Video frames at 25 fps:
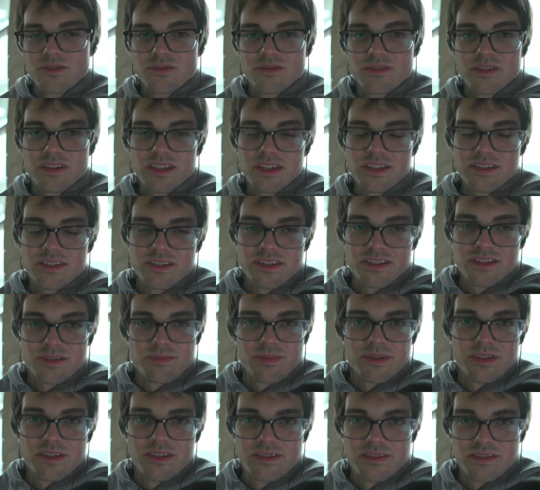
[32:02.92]
the easiest
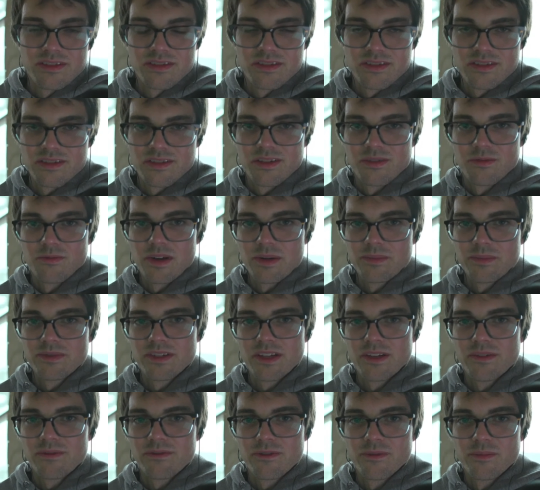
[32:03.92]
place is the
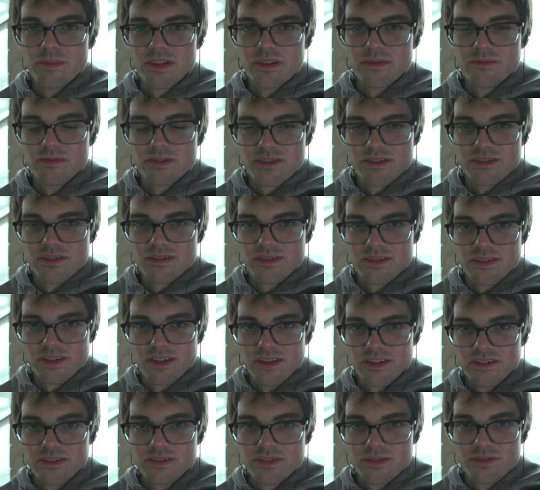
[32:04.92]
website for me, which is
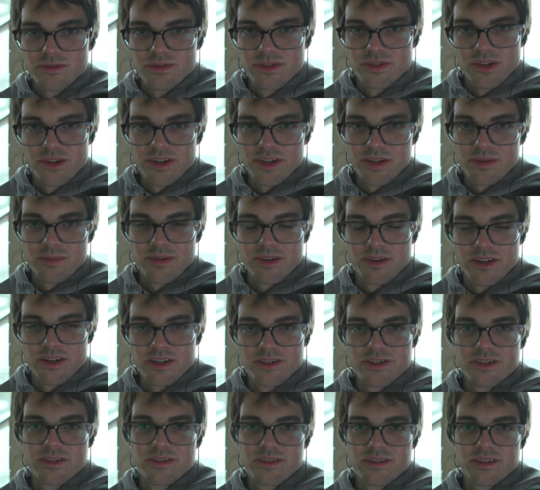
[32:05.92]

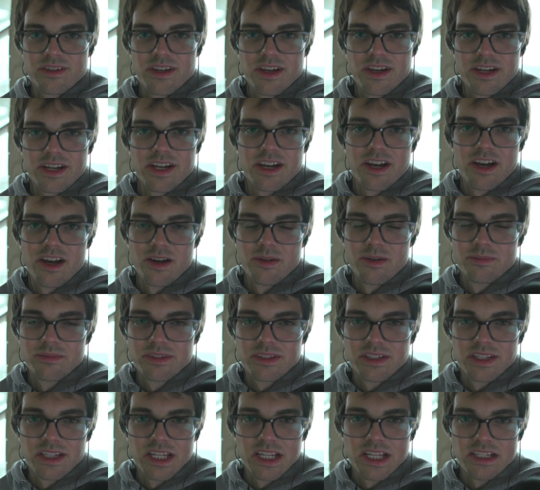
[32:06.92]
twotonyproductions.com,
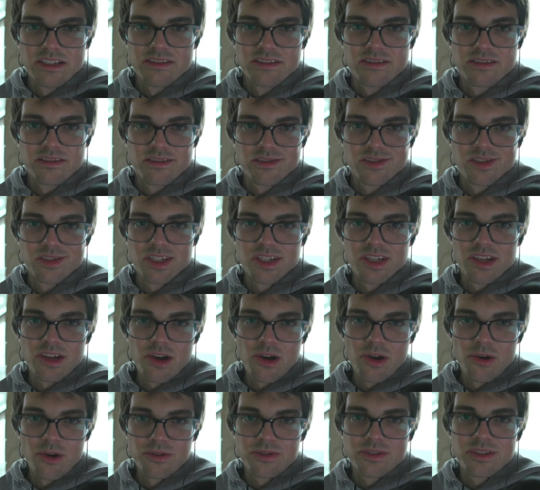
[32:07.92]
and that's
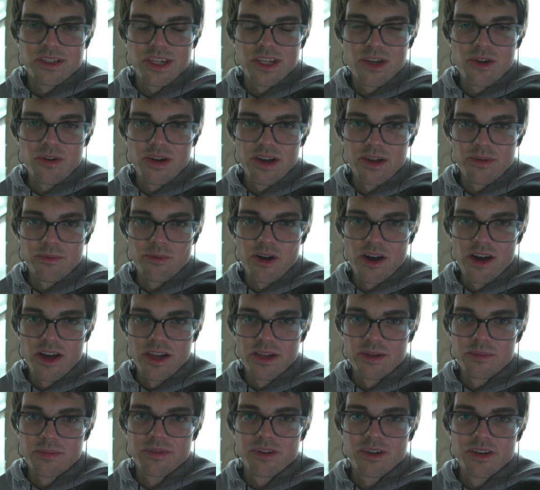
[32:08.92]

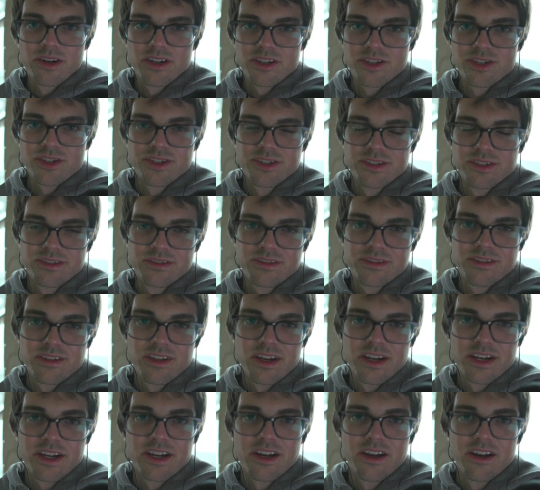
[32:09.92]
TOTONY
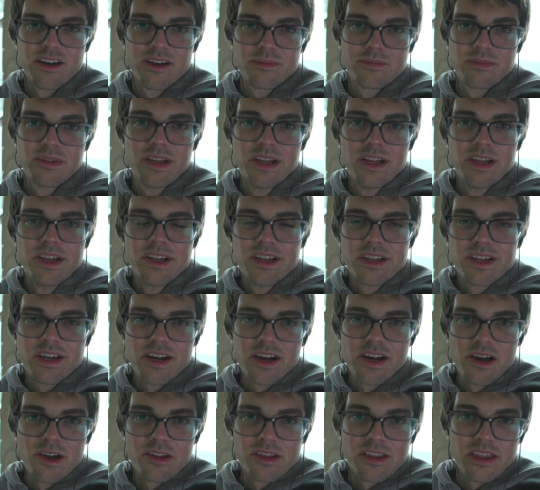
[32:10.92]
productions.com.
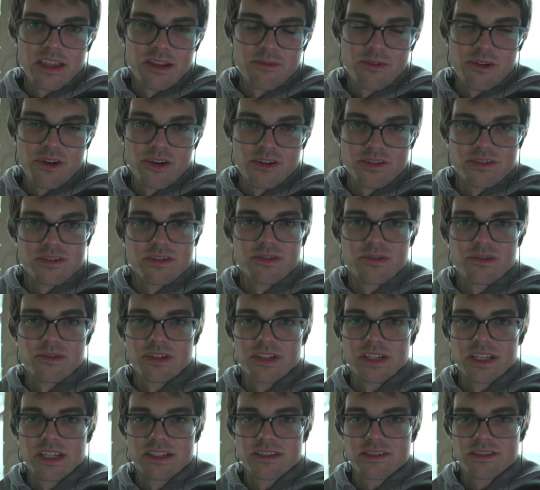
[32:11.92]
Then we're also
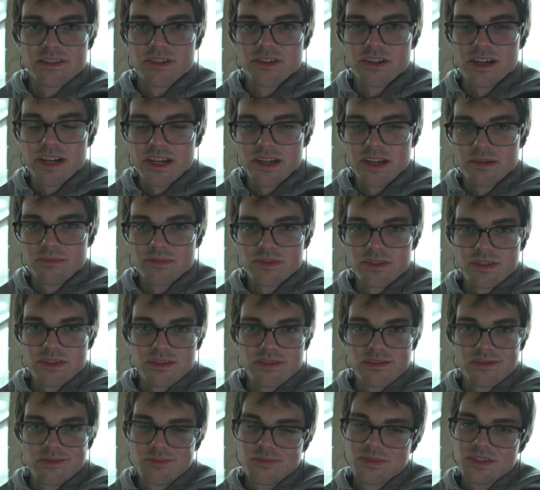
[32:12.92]
on Instagram,
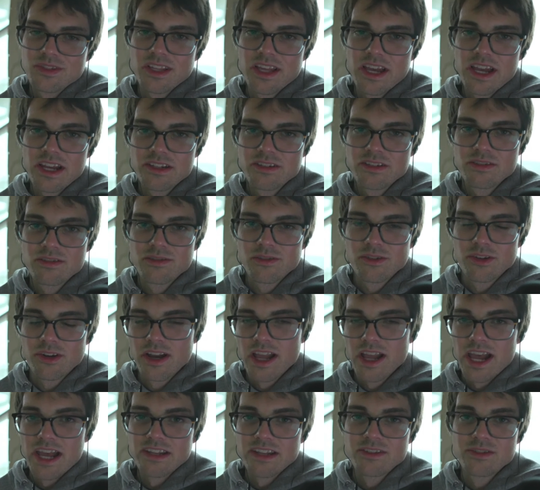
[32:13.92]
just slash or
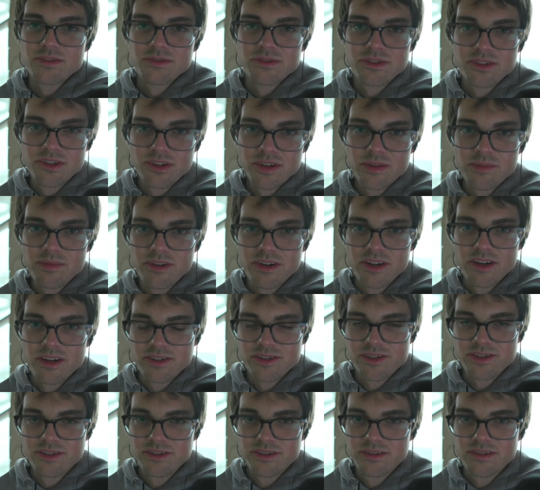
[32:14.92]
at Two Tony
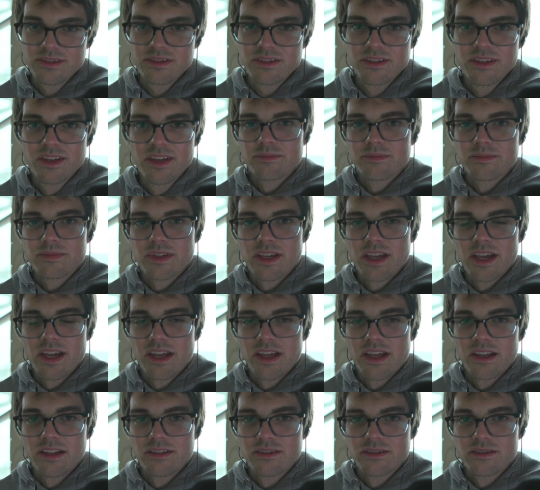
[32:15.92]
Productions,
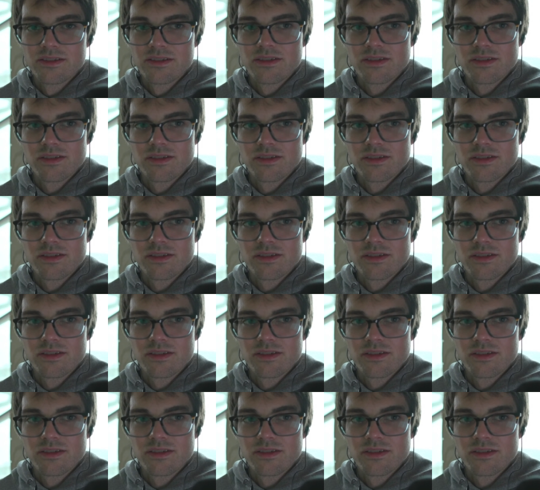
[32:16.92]
and